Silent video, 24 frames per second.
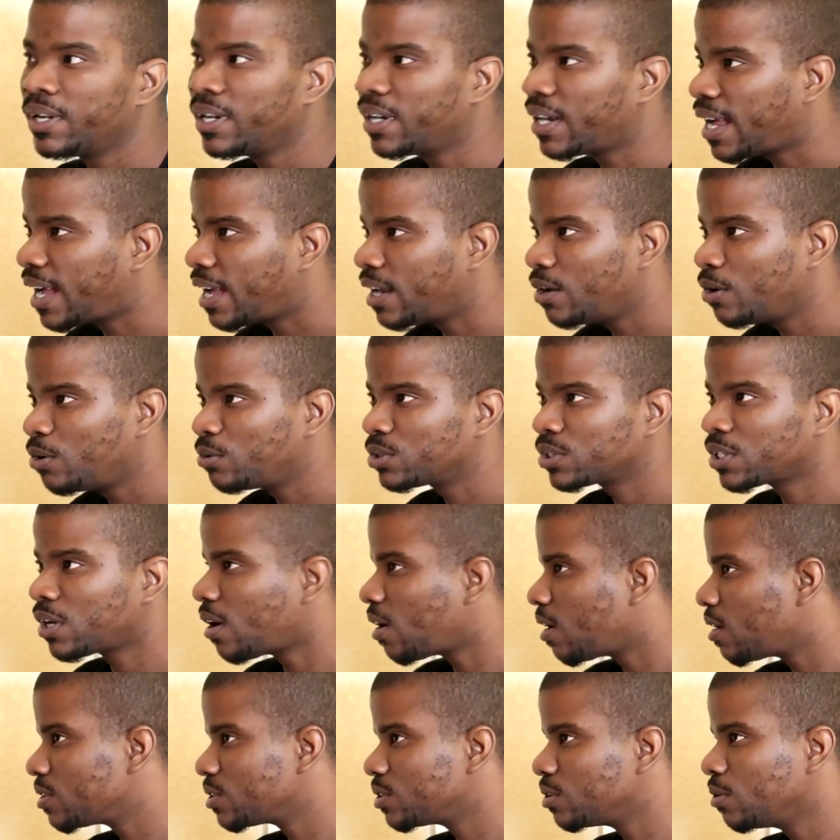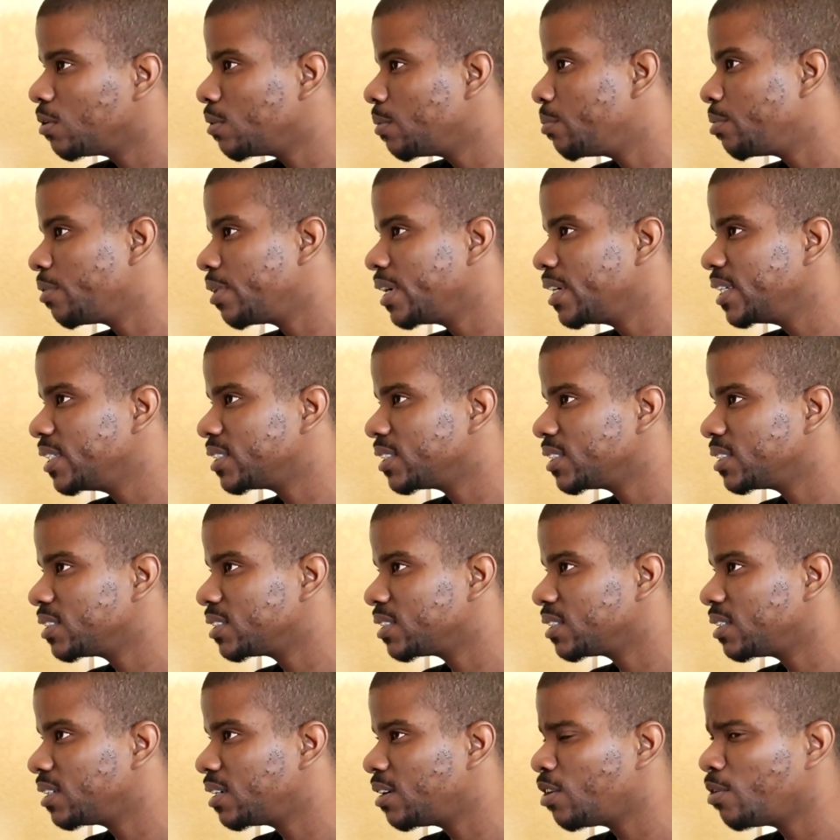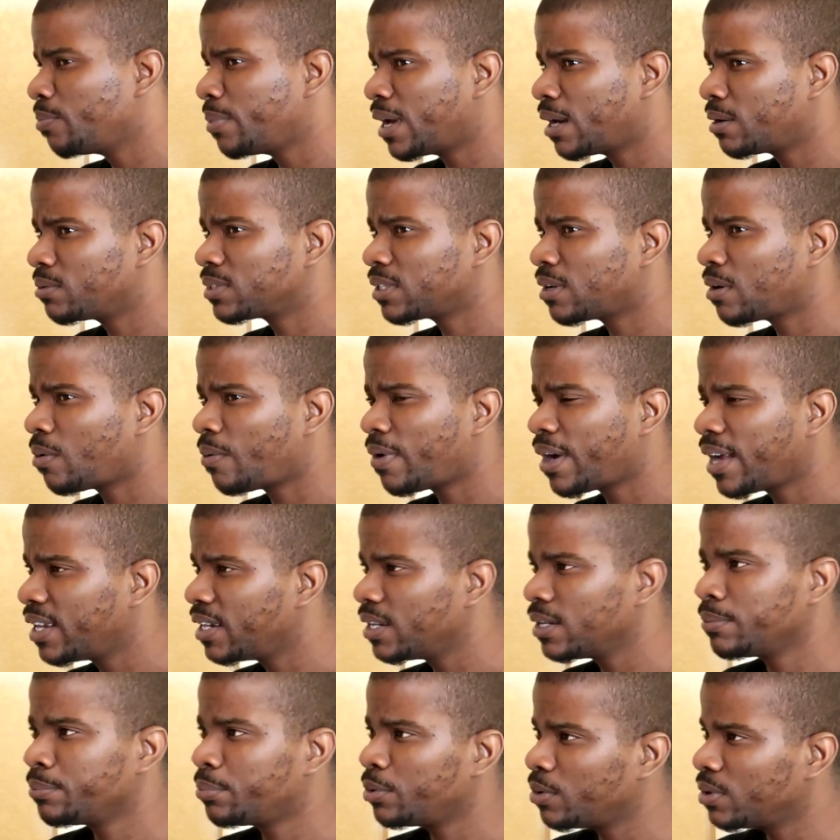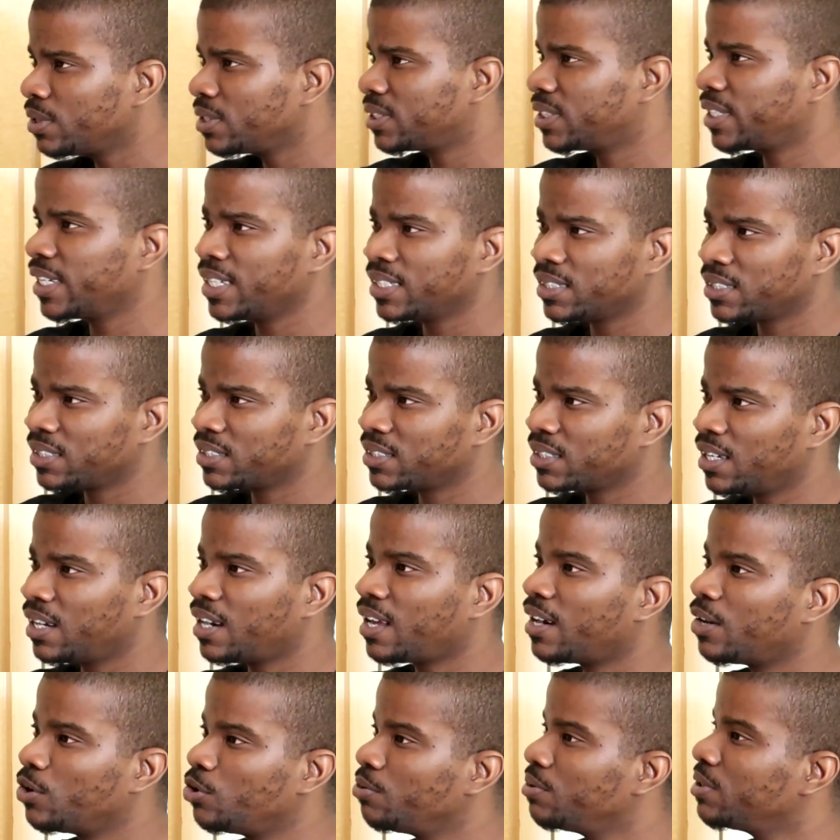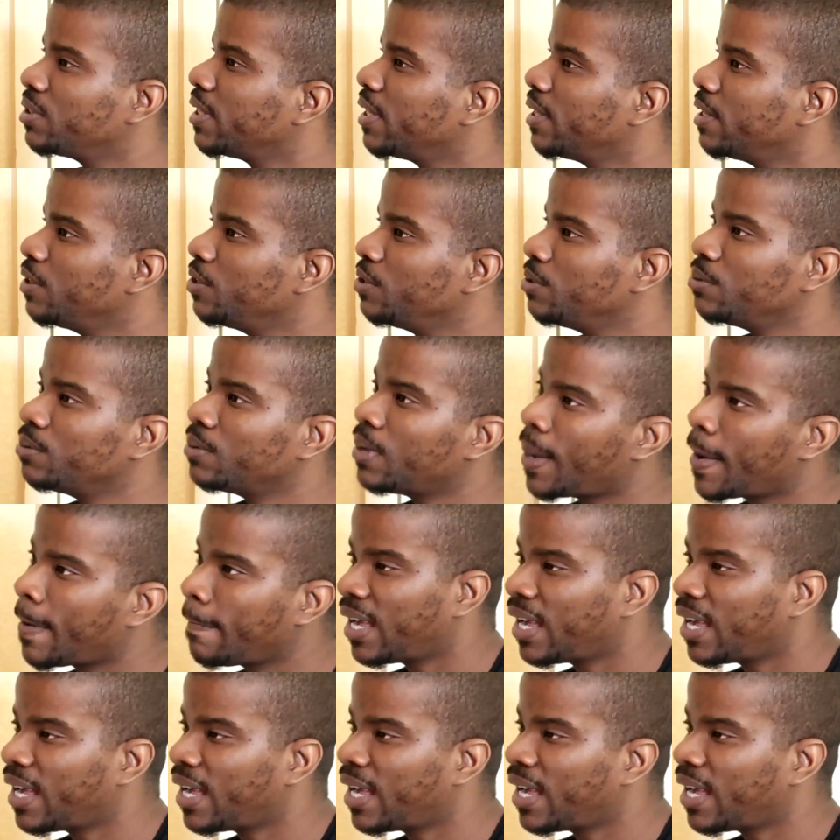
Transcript: He didn't have no scars, no abrasions, and everybody was like, why he didn't pull his taser, his gun out and do anything to you?